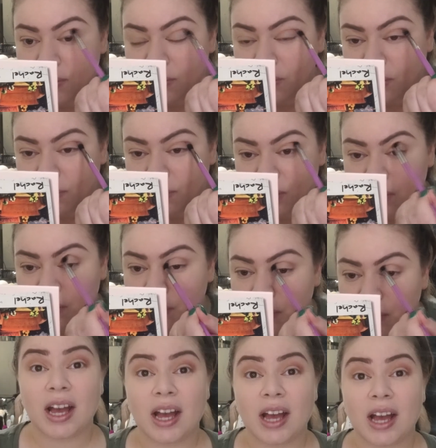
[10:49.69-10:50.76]
So I'm just,
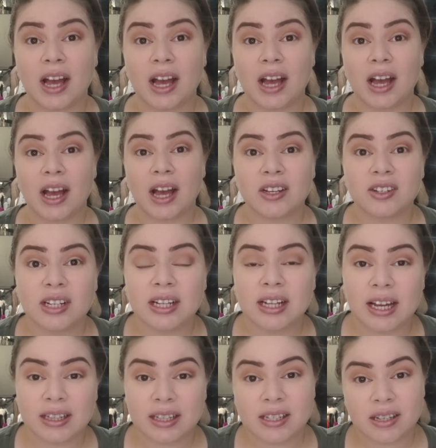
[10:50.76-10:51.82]
you know, I actually
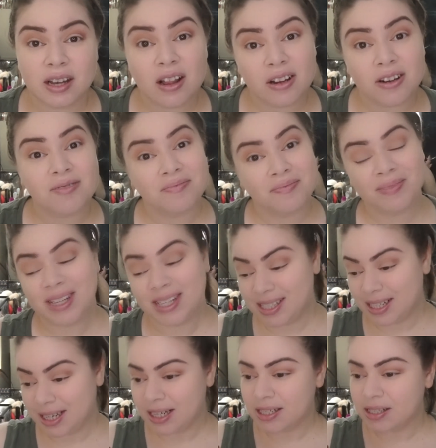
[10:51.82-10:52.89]
like this color. It's
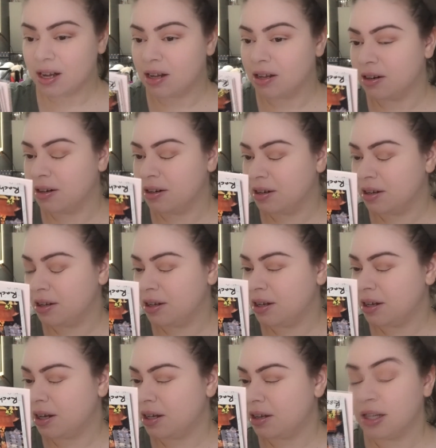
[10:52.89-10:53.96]
a nice color.
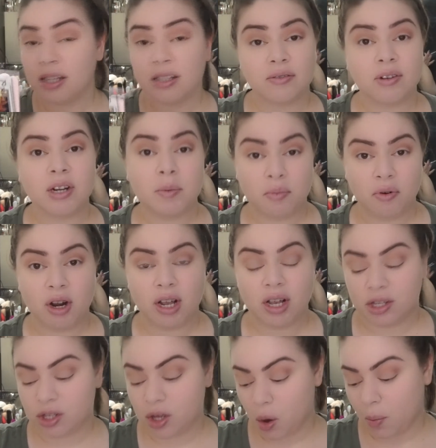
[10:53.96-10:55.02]
I think it's really pretty.
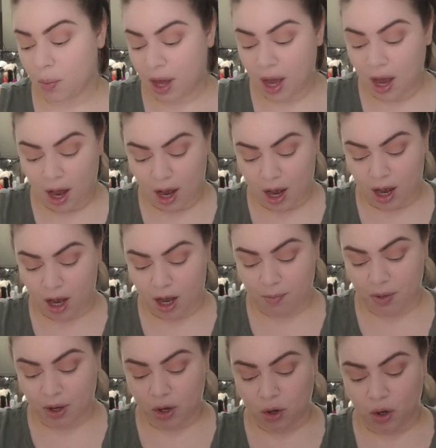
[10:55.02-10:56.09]
So
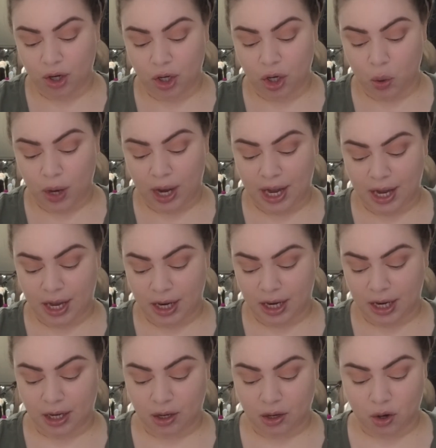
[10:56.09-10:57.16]
I'm going to go ahead
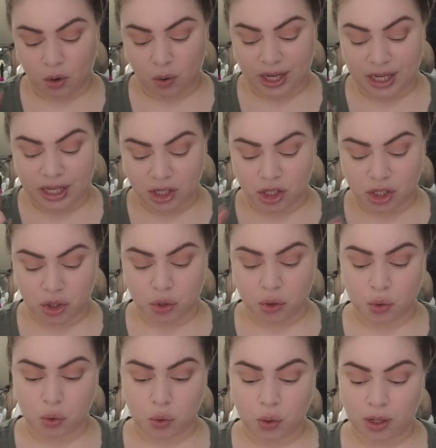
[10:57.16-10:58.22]
and go
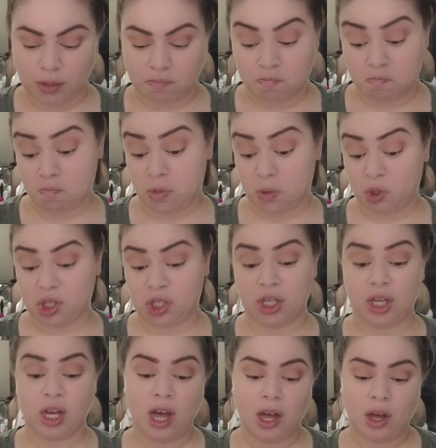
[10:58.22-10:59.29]
into, let me
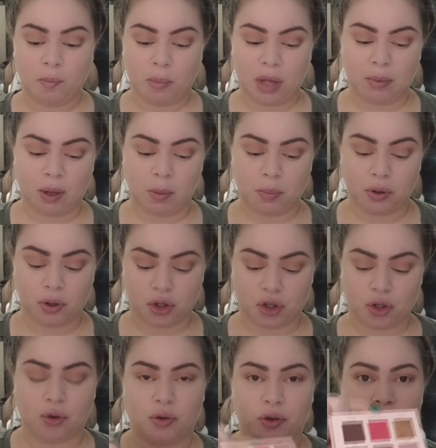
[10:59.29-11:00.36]
see, maybe
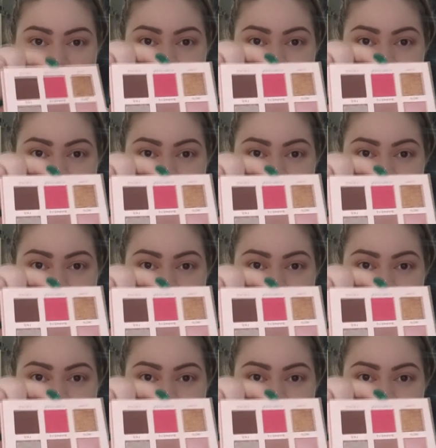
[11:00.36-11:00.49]
Pushover.